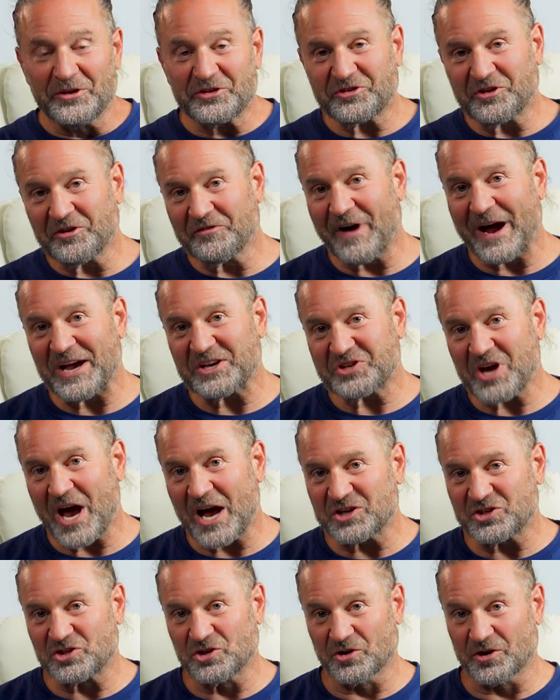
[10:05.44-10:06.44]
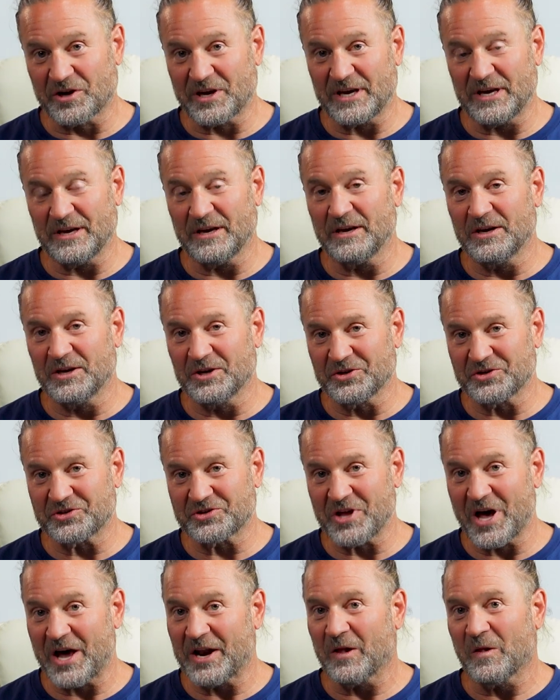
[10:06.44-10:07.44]
This device has your
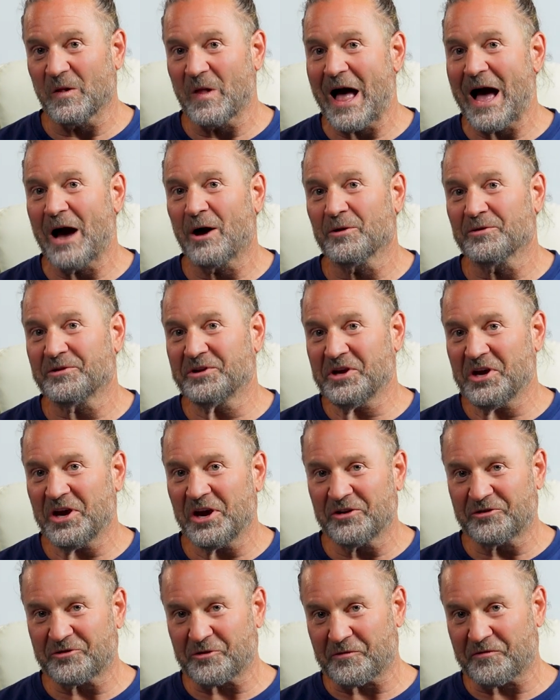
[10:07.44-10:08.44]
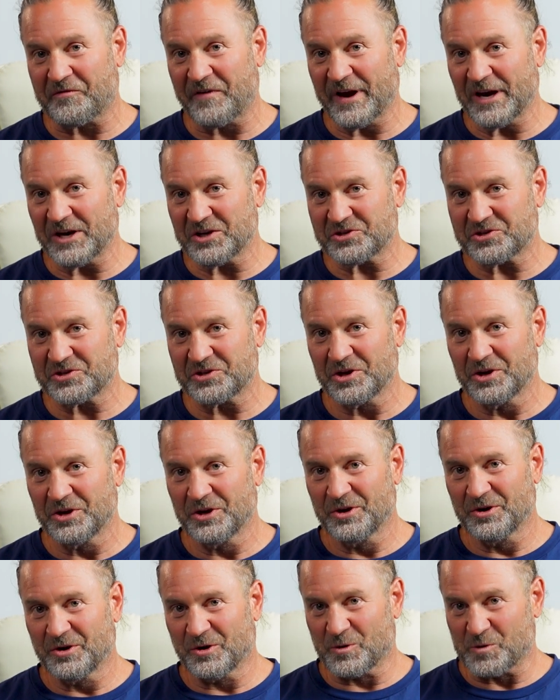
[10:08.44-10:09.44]
keys that allow the interface
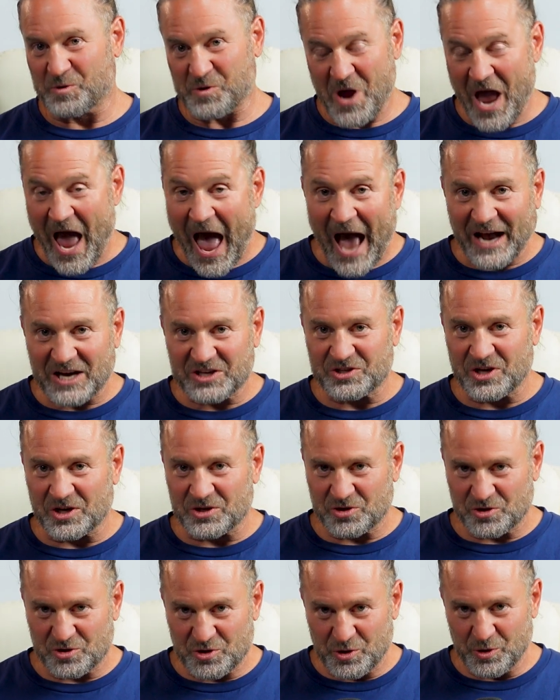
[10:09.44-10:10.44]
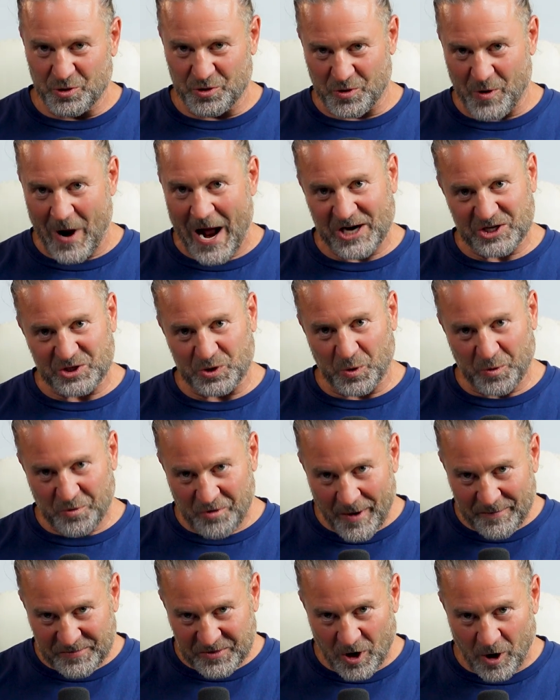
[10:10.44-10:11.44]
or the access to your actual
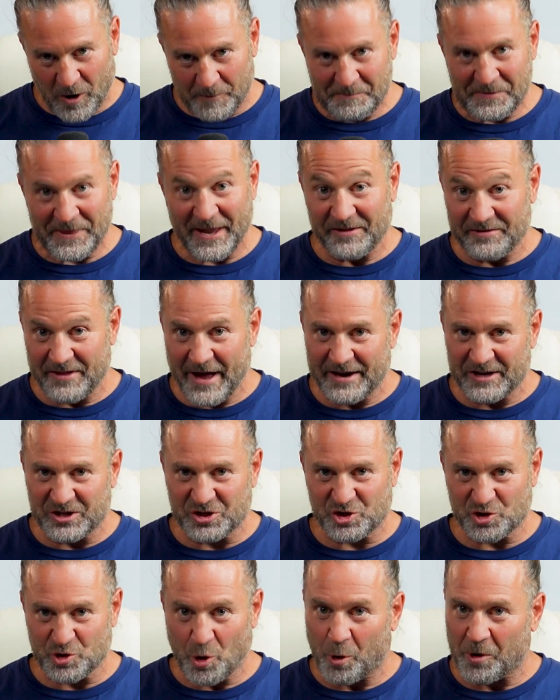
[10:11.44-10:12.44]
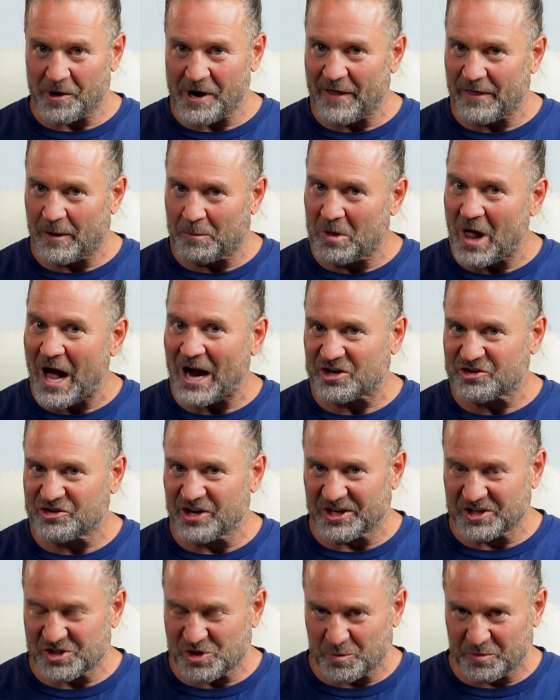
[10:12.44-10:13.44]
crypto that is stored on the blockchain.